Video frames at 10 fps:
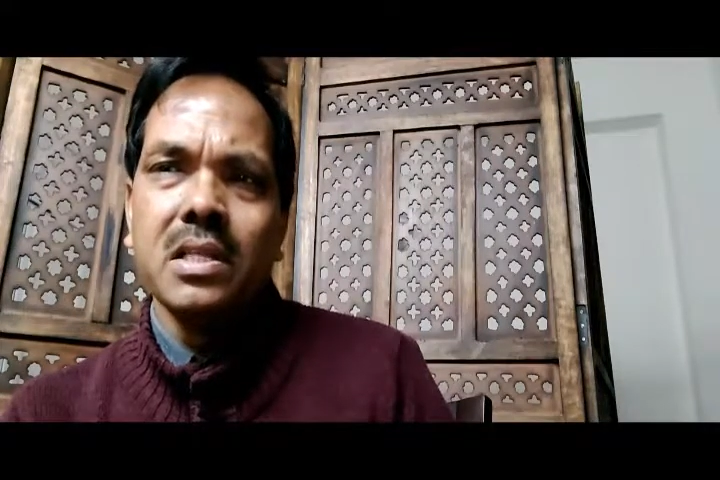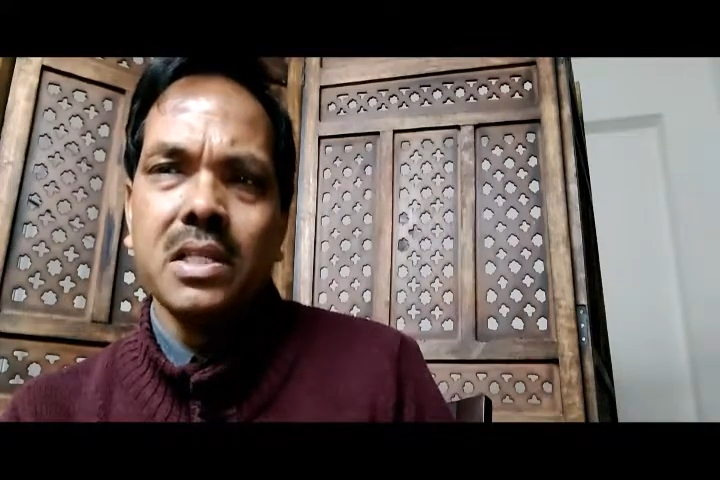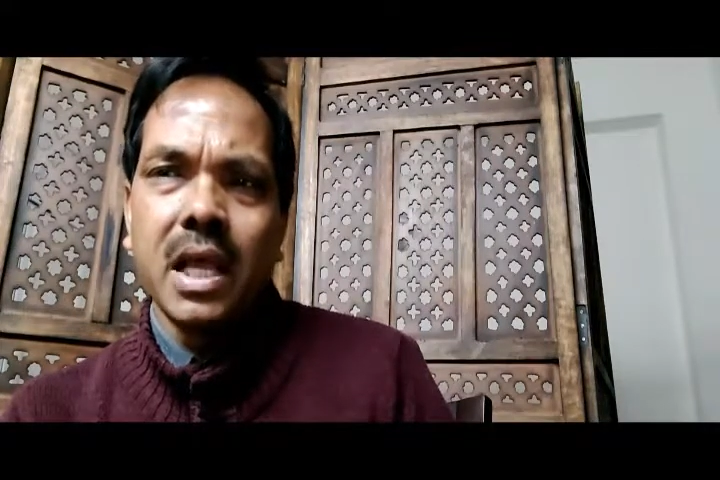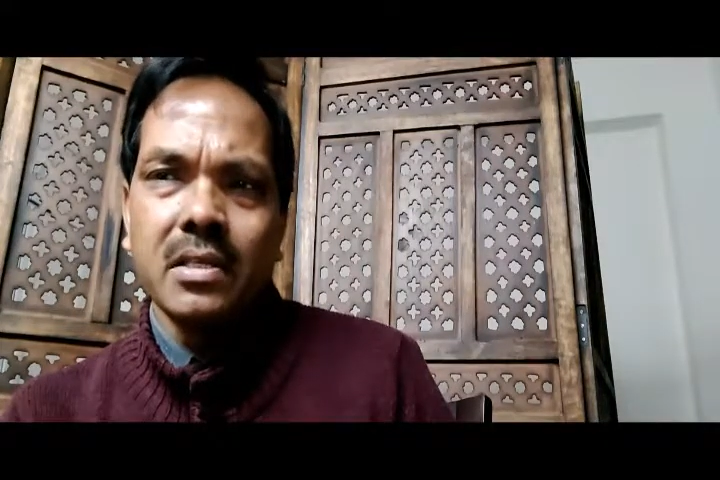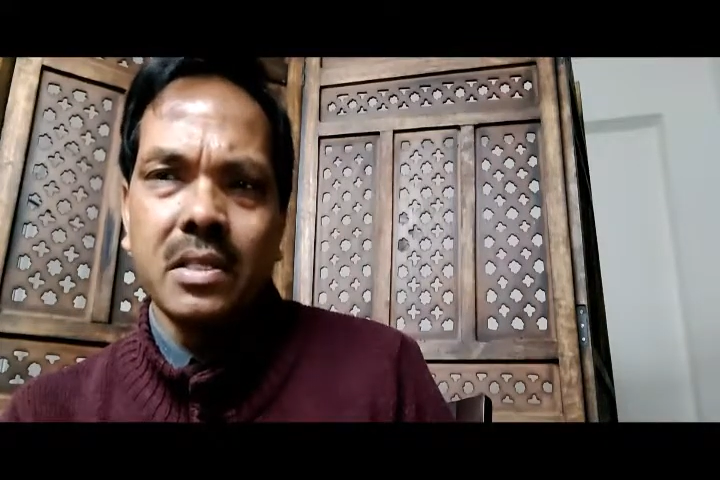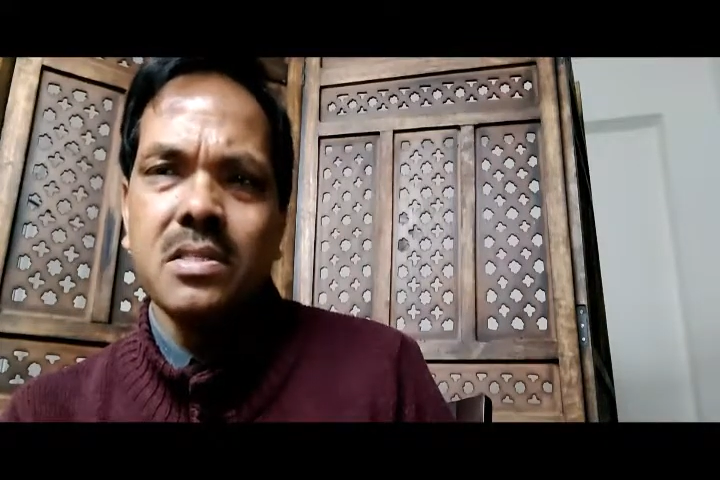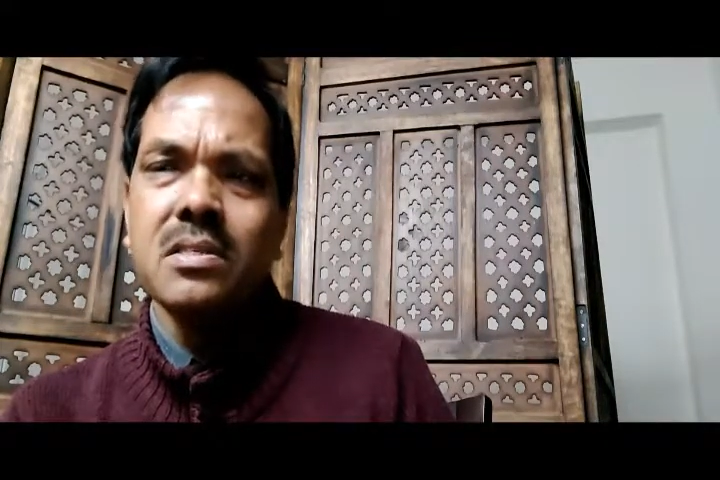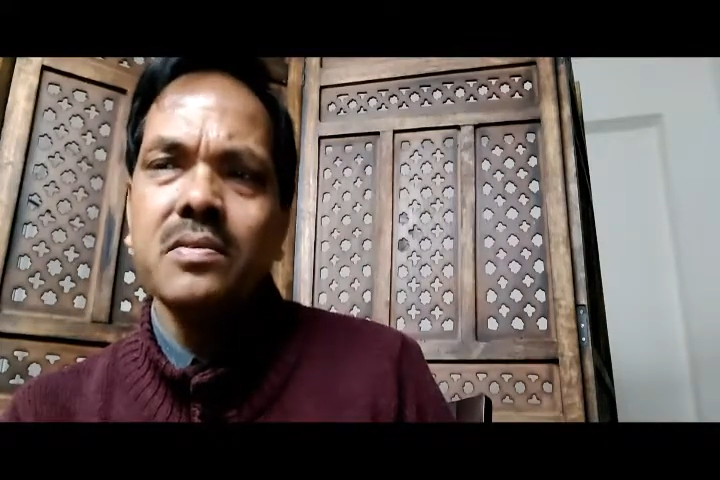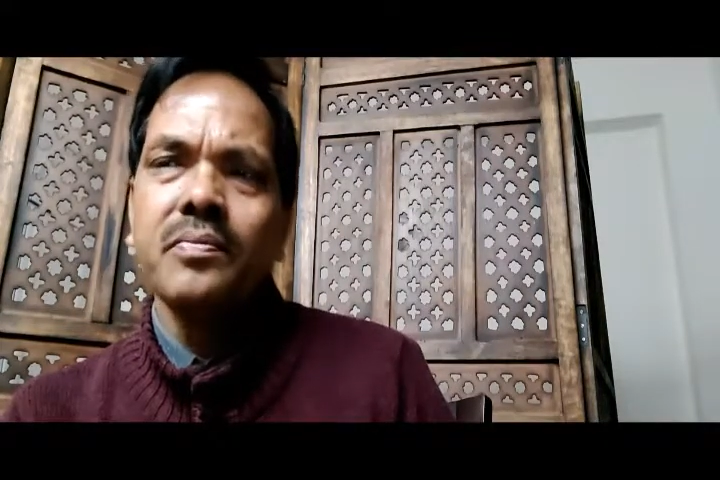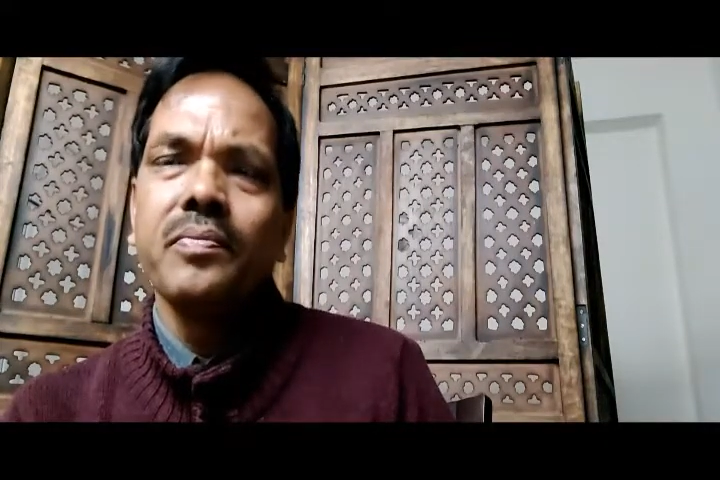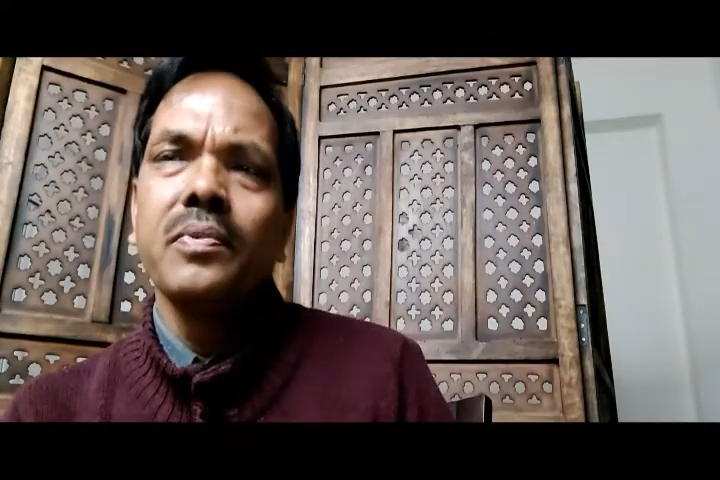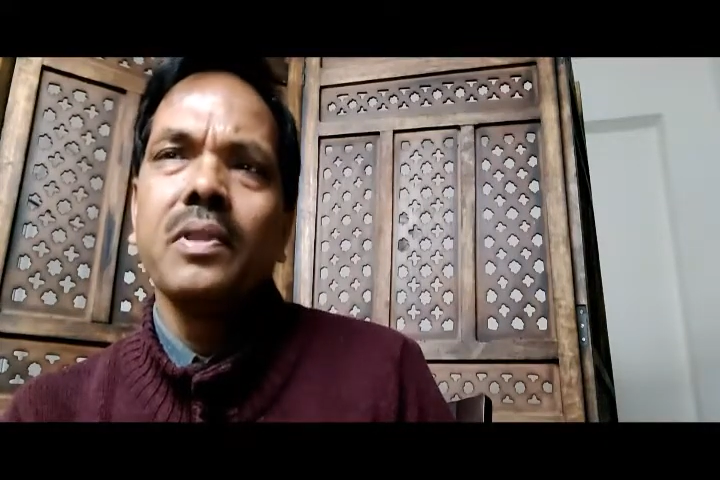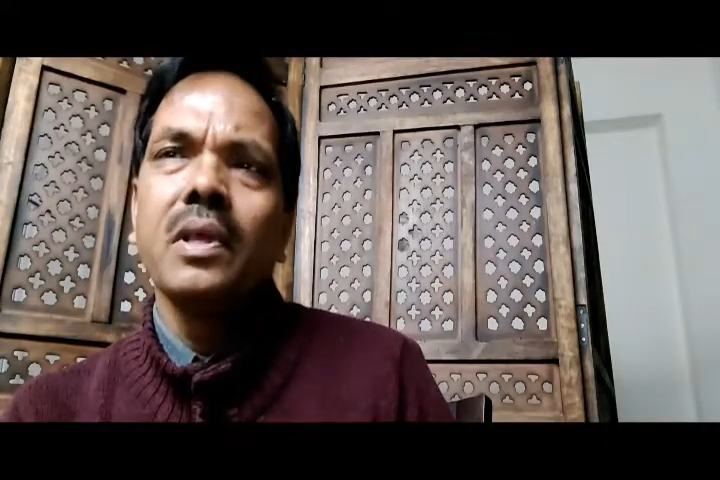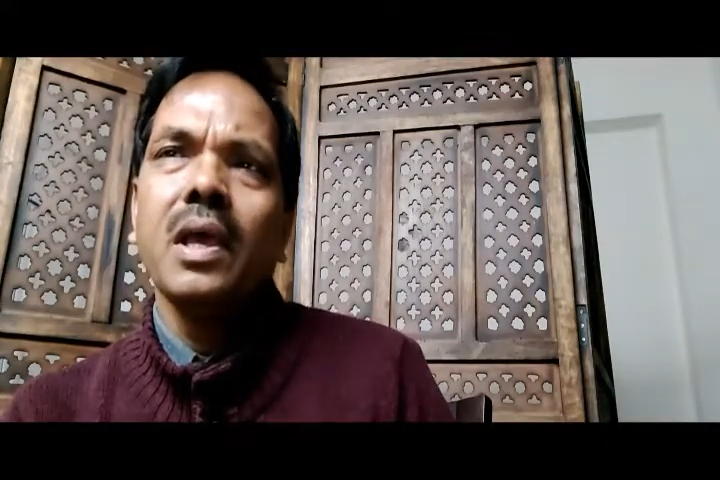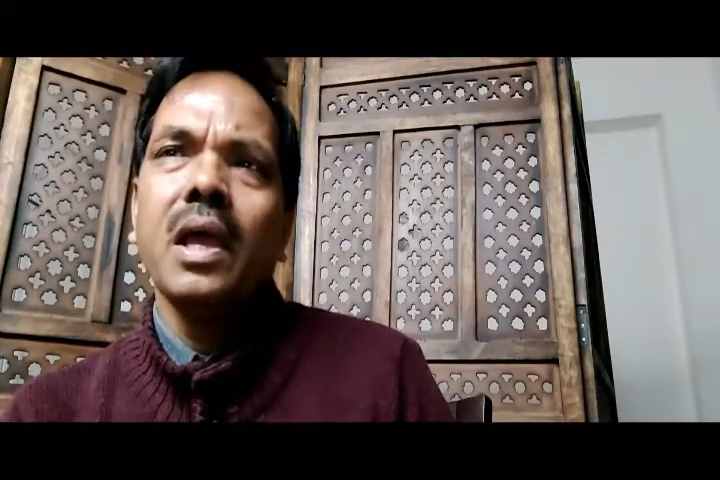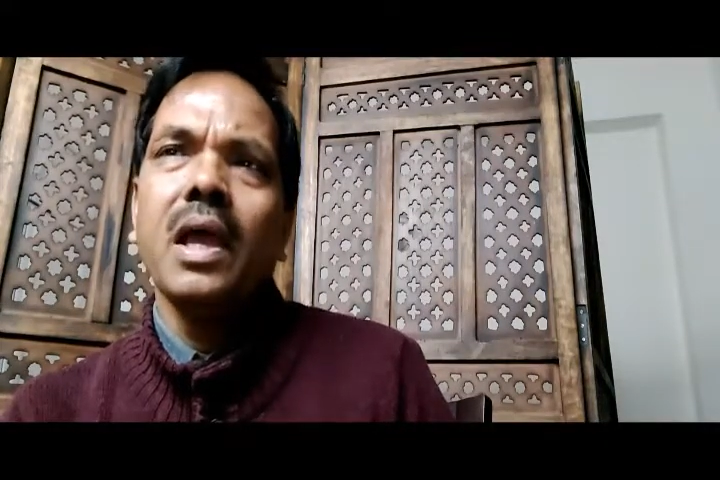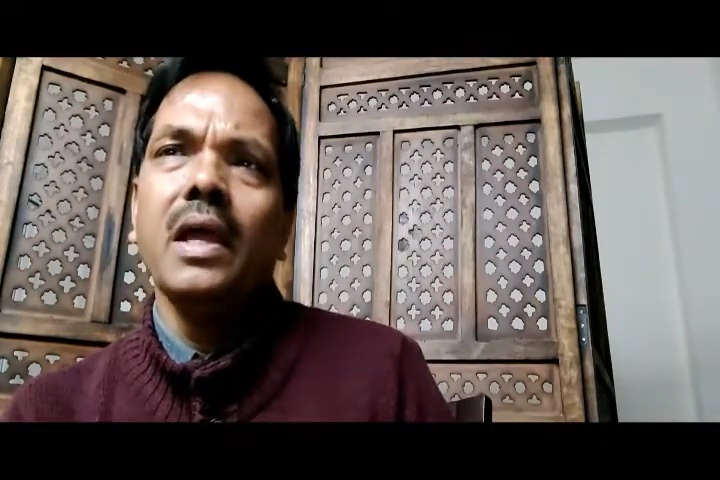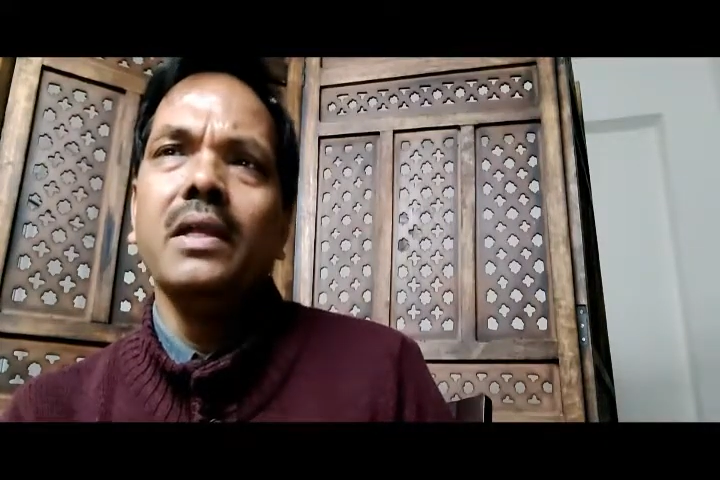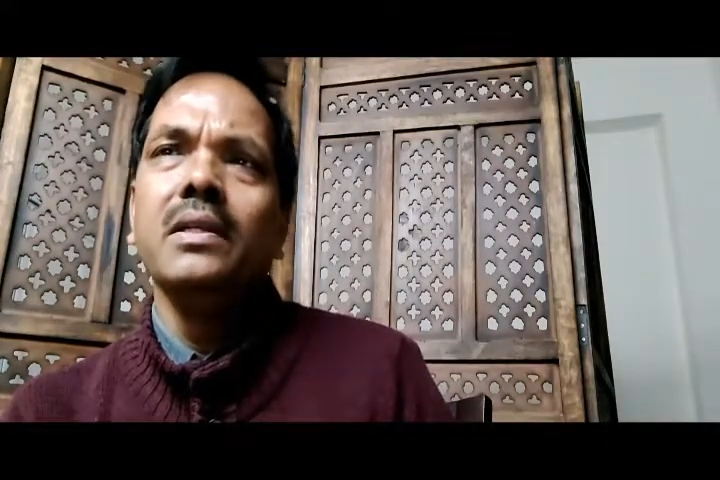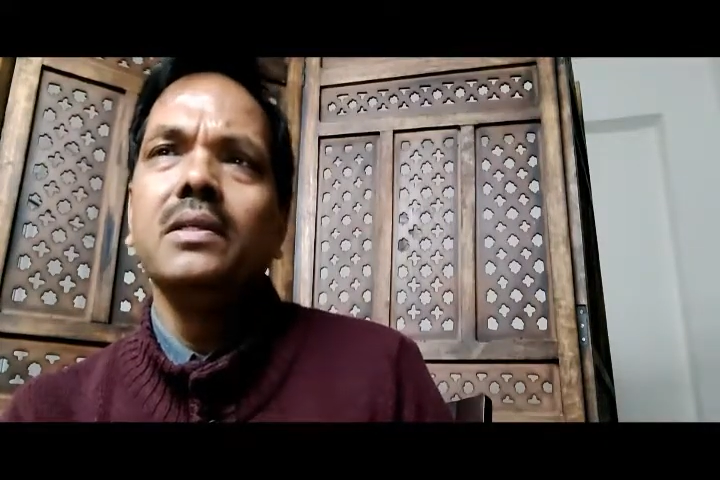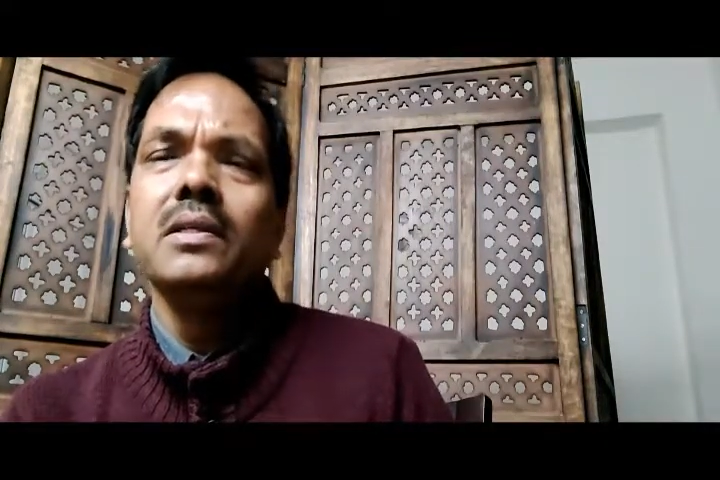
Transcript: sanctions, and